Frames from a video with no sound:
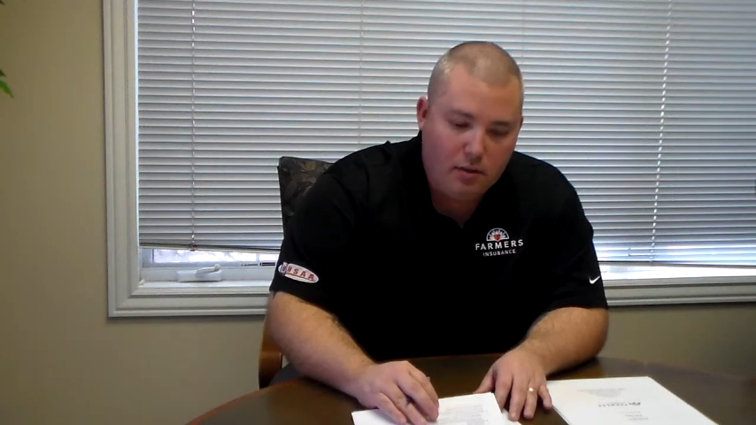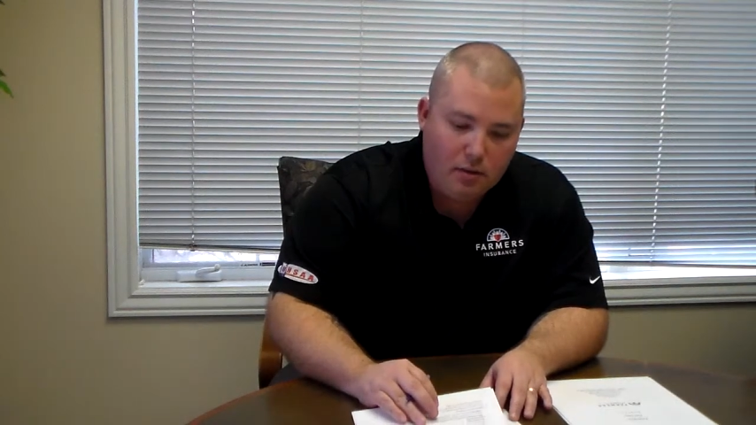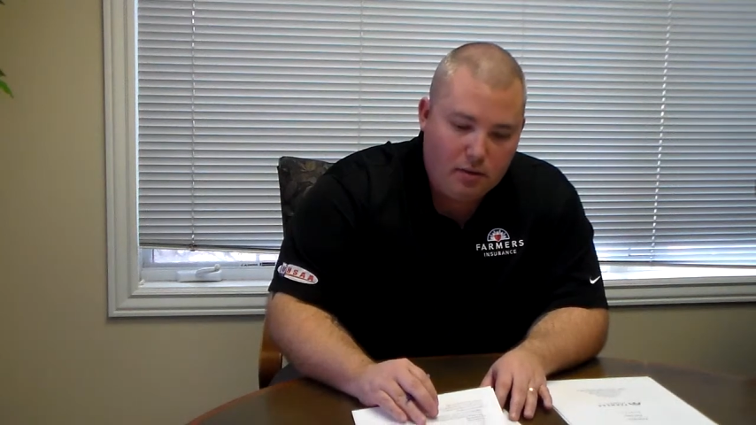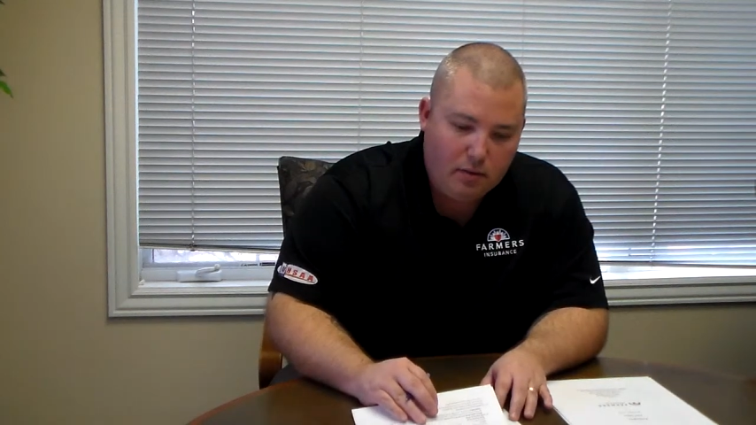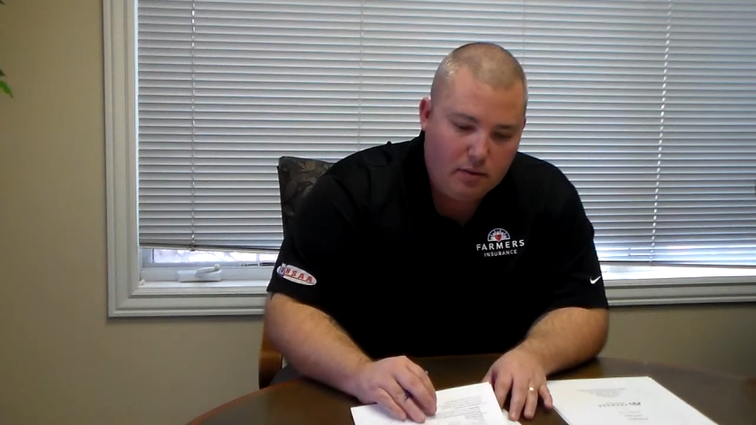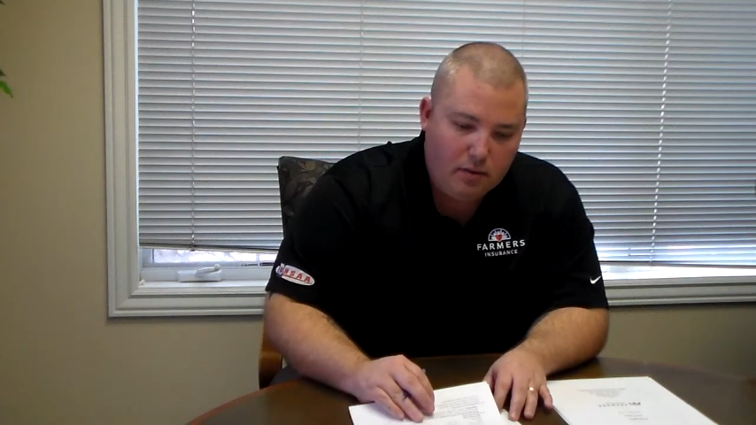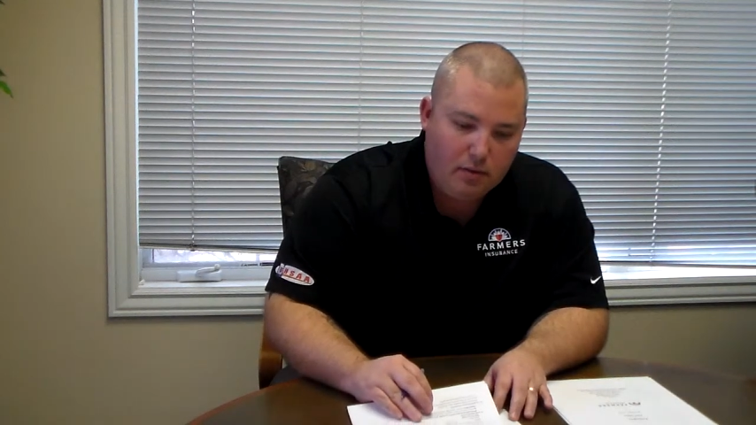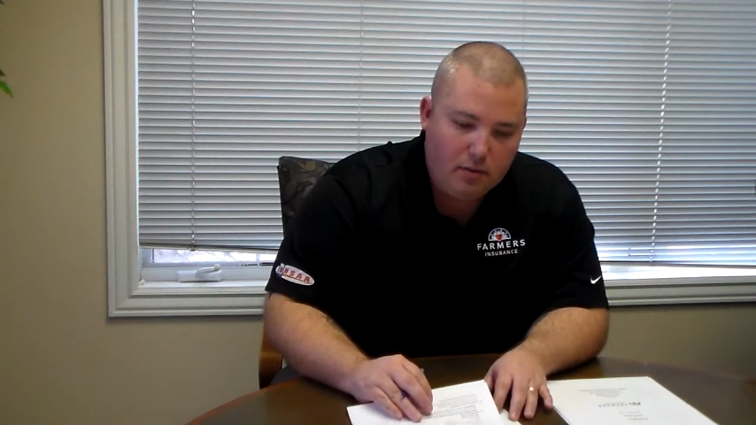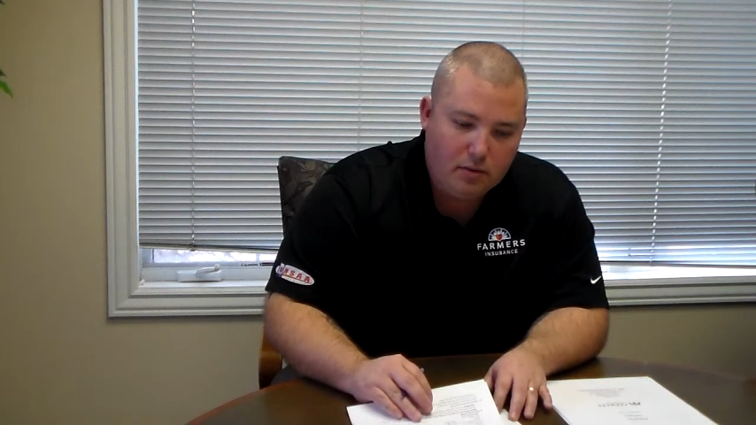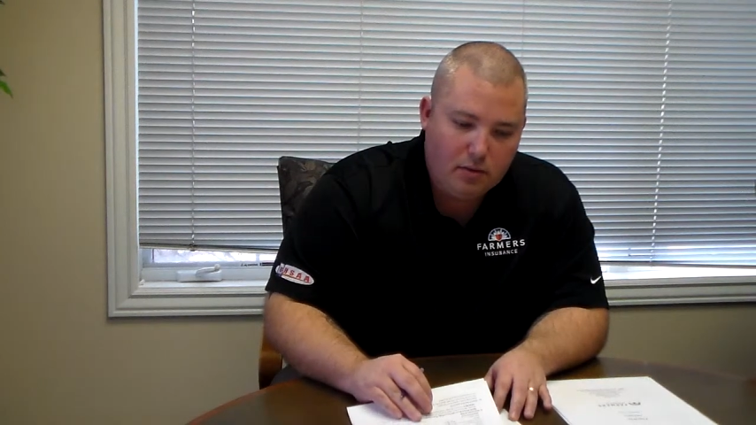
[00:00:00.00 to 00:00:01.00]
are
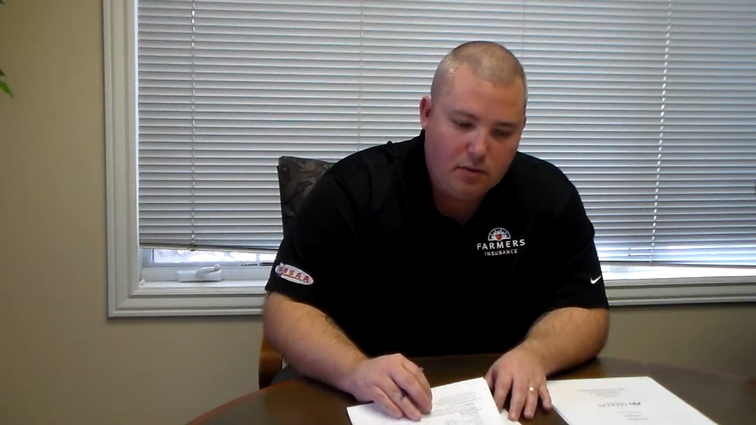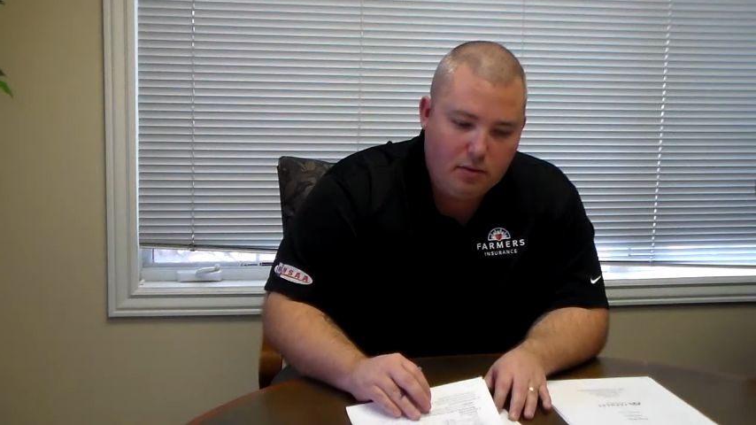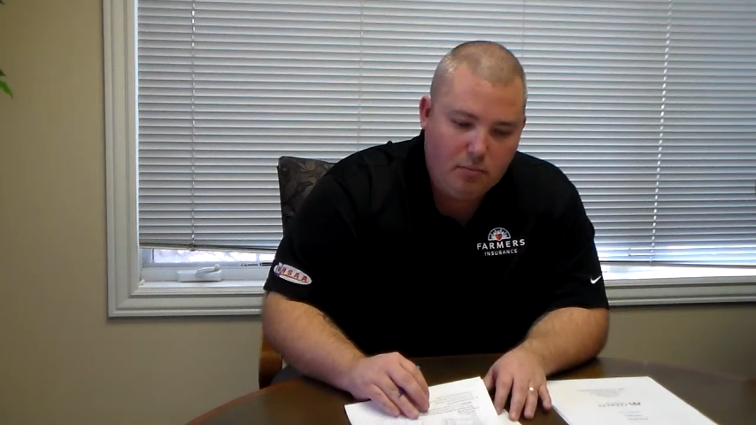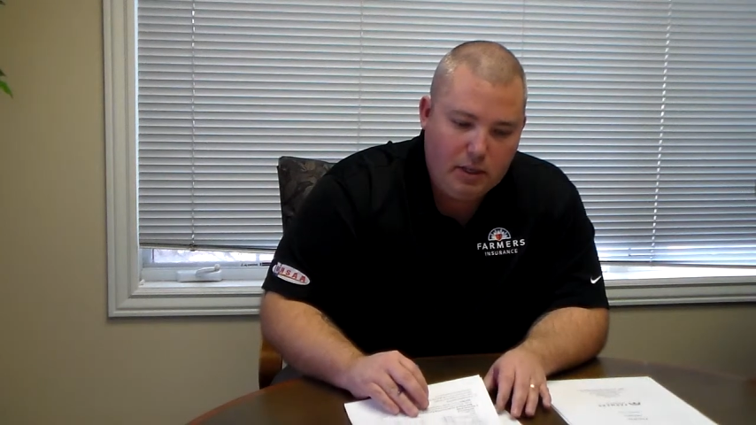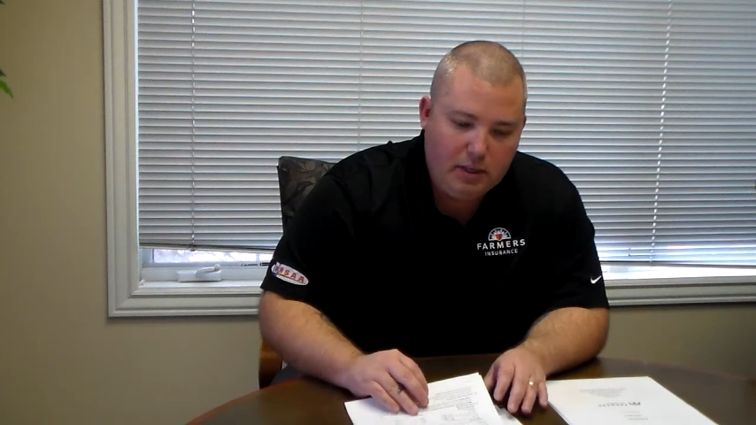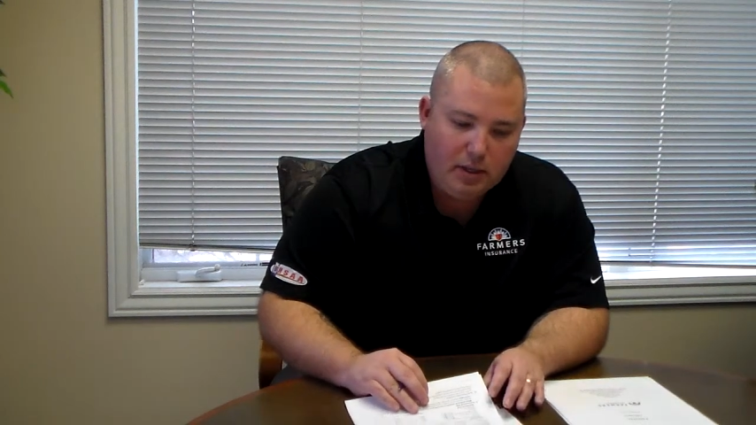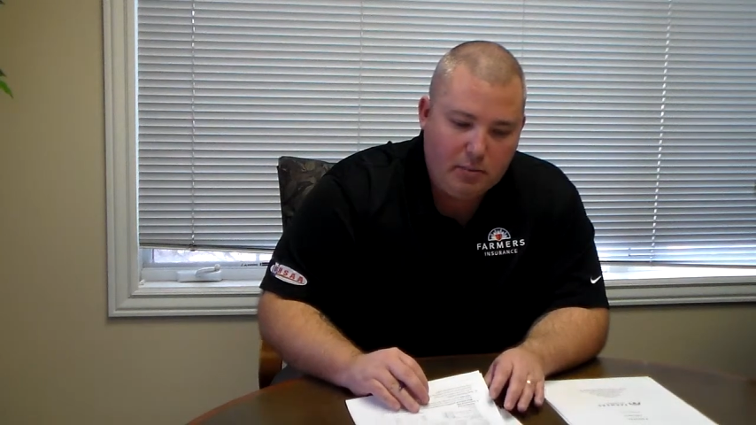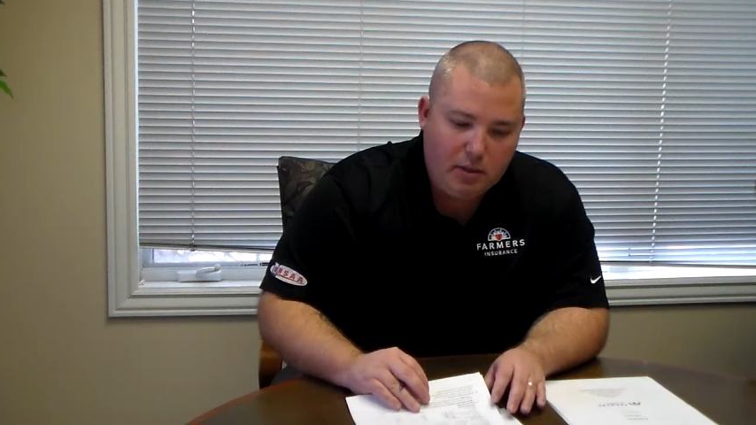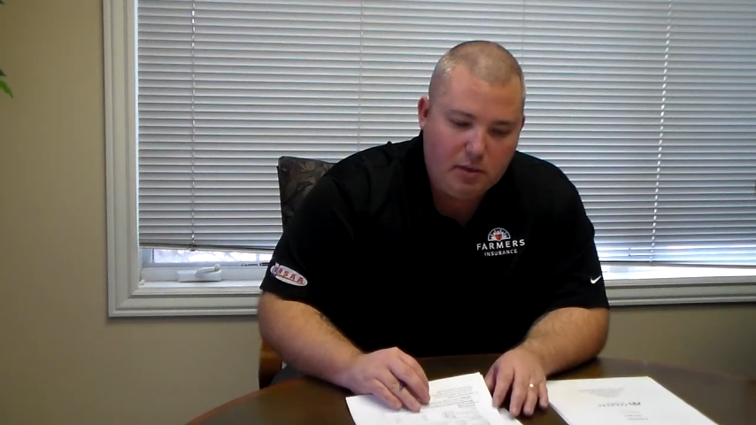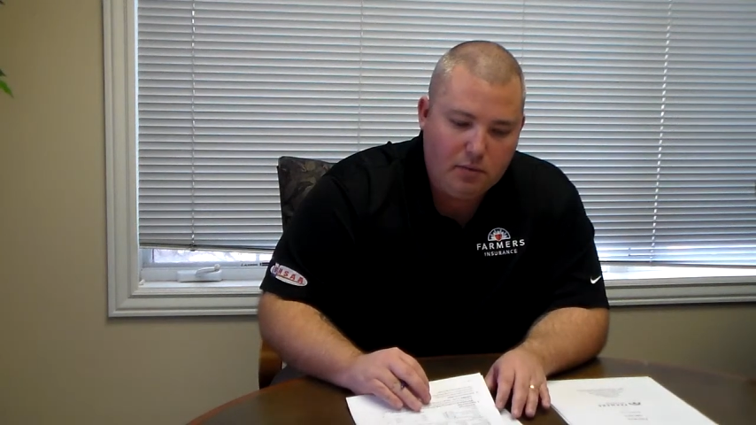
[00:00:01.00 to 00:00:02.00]
two main
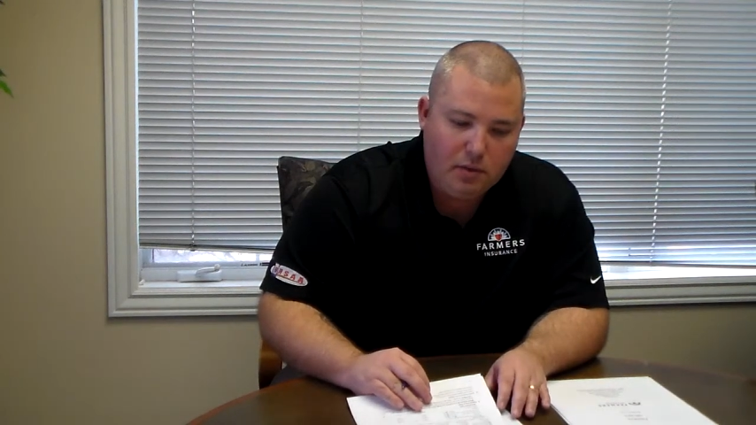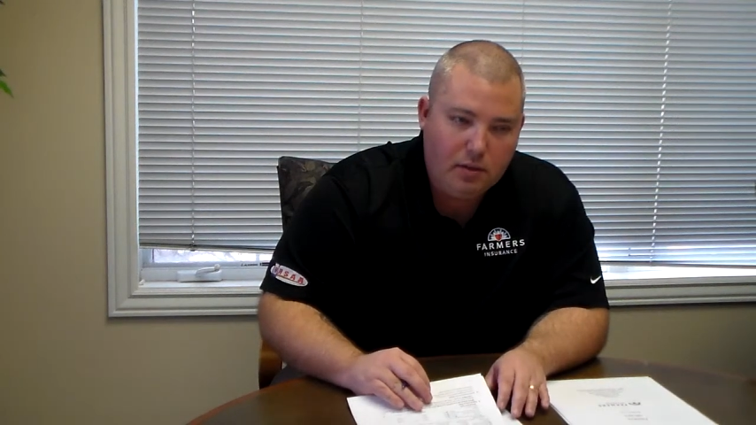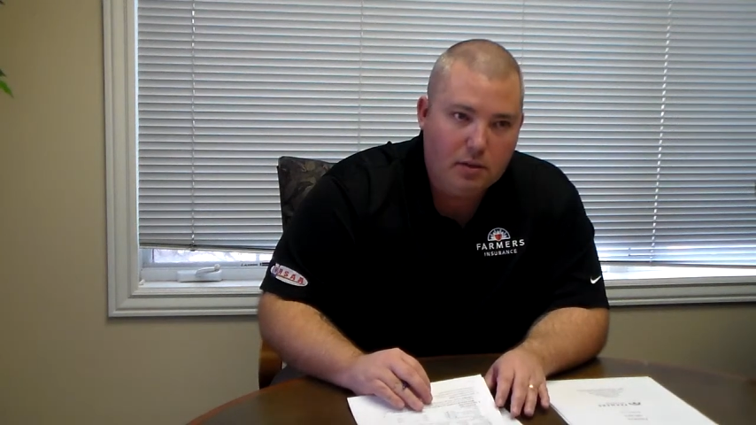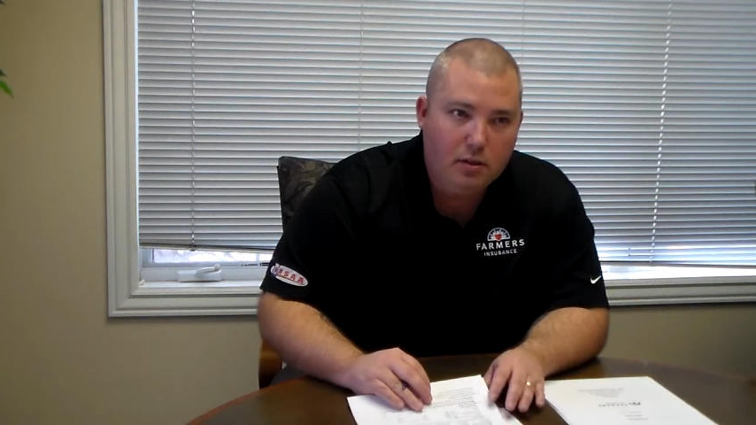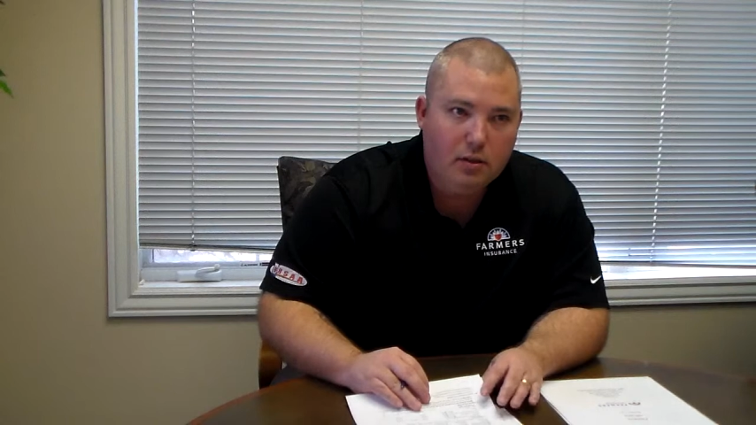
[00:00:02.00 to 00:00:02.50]
types of coverage.